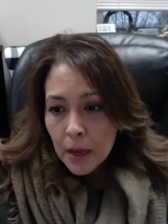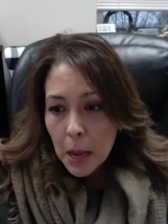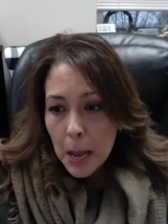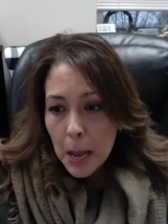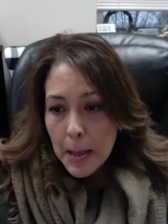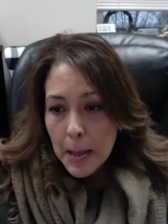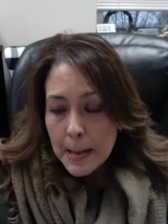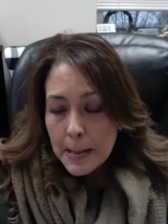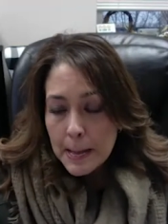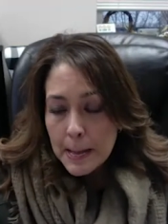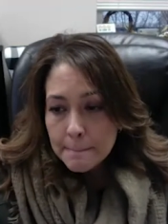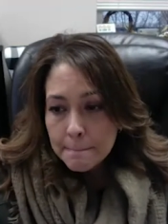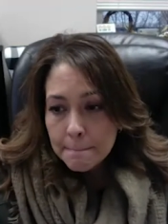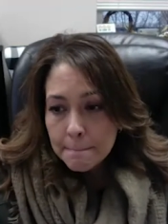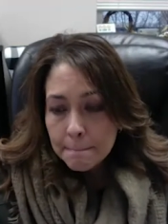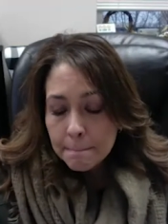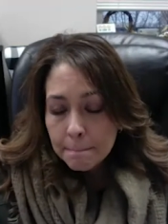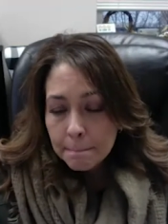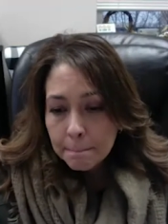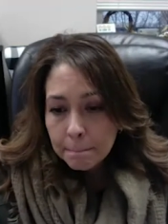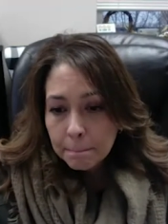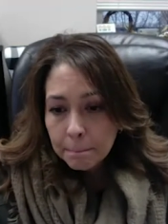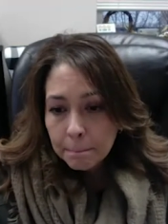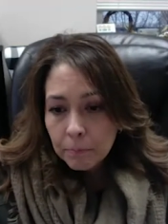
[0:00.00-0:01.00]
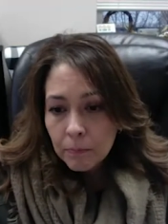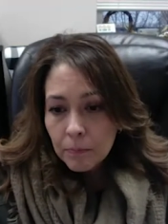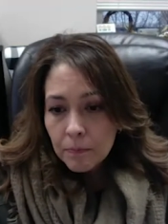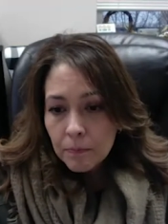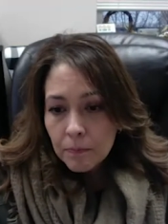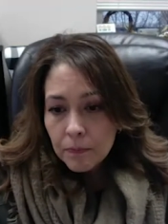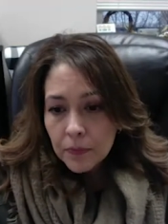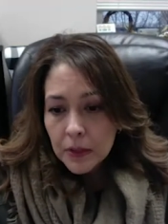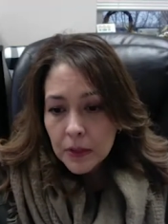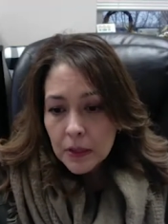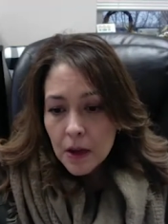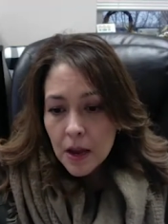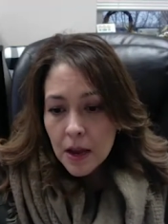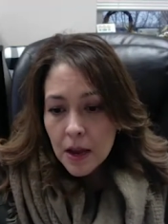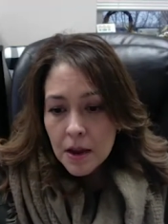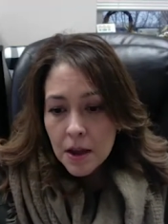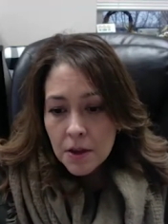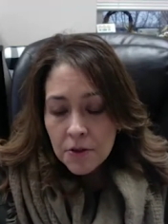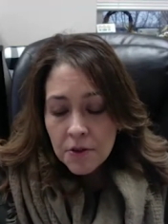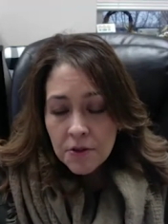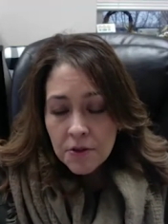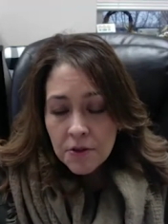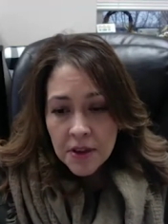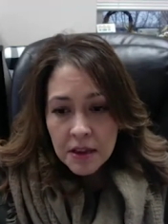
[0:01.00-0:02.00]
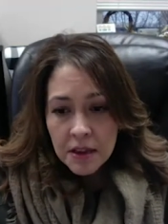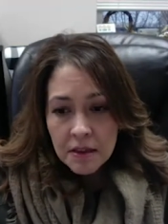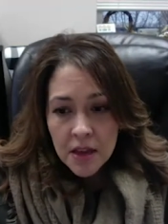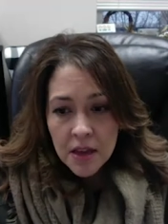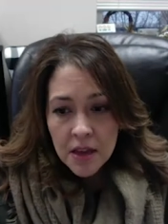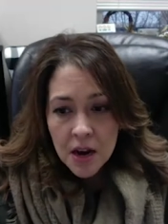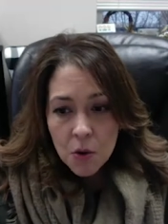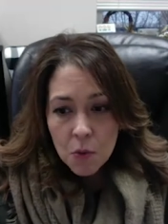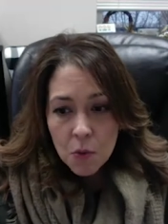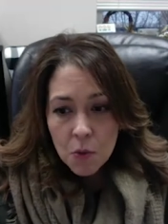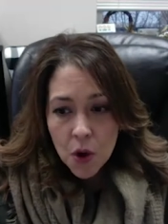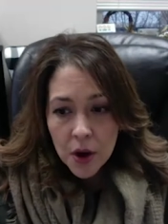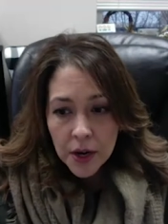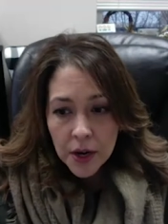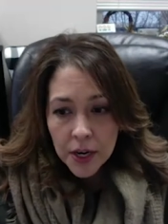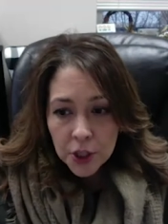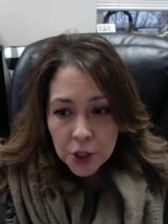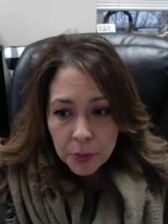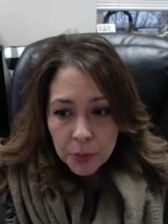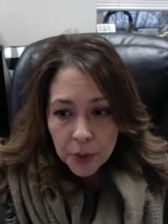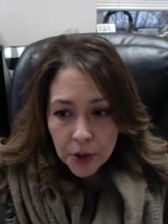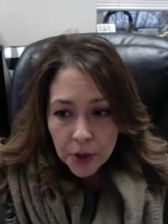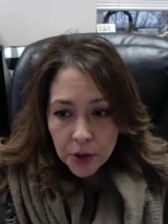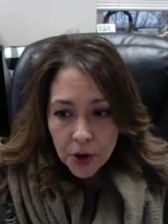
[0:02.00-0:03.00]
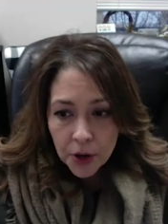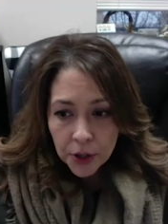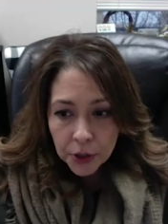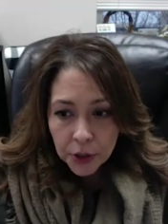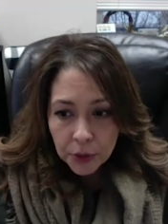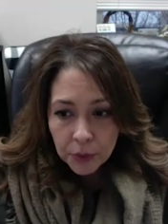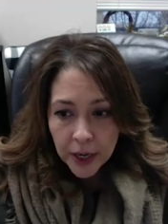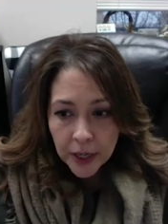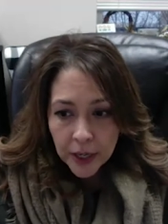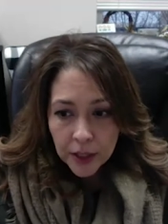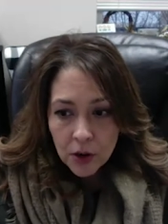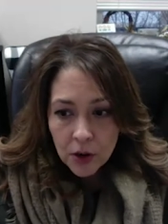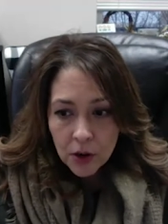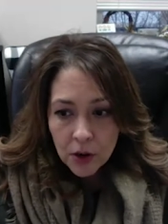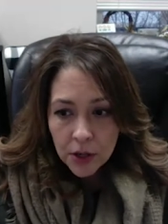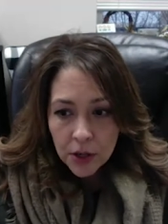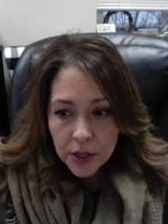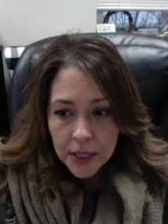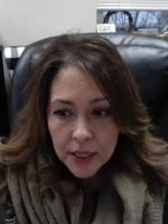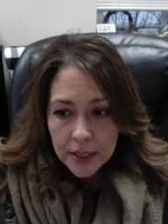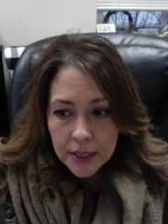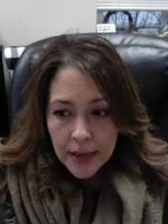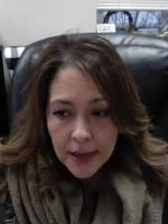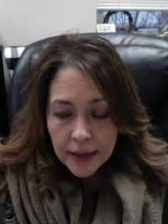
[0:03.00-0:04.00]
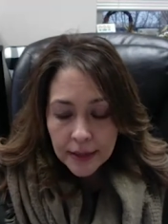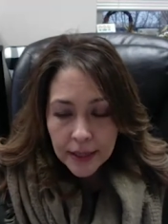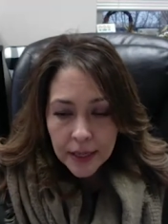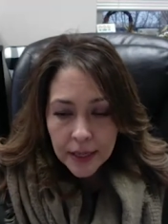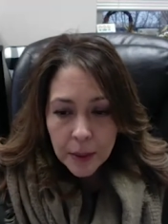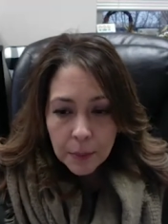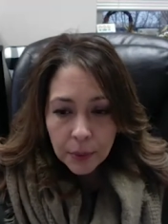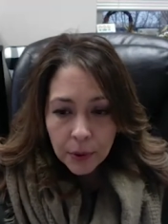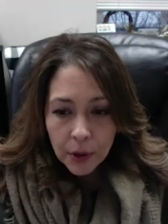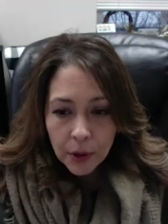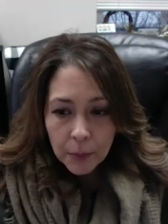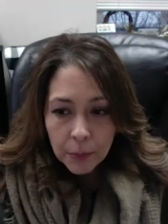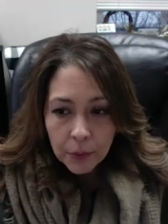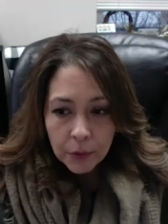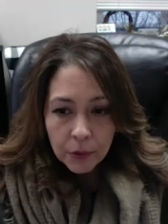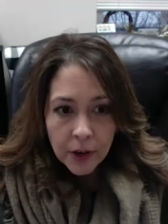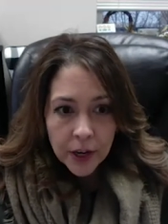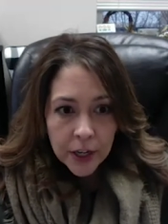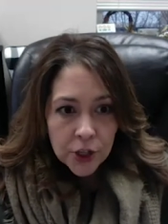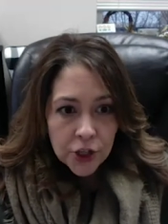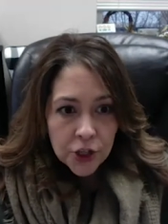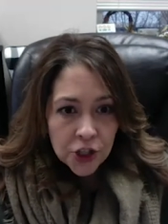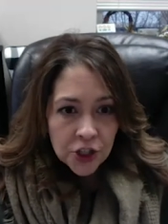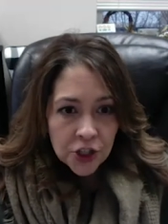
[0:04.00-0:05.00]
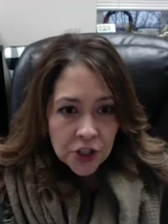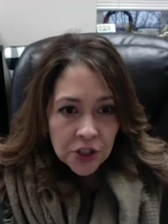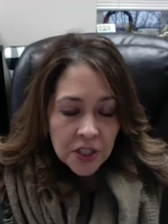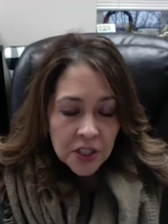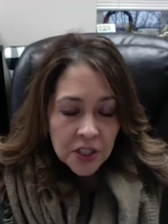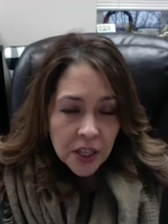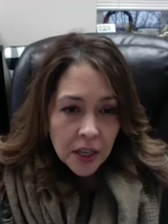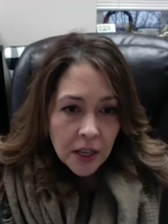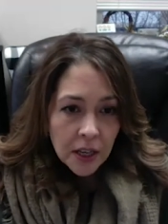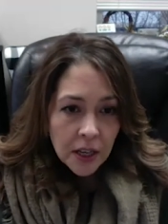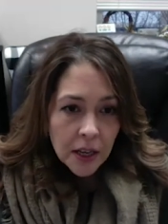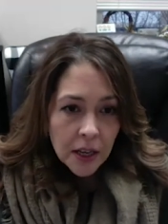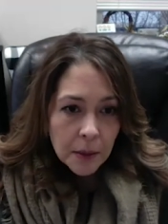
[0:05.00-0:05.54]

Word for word: Um, another thing that I wanted to put on your radar is that in preparation to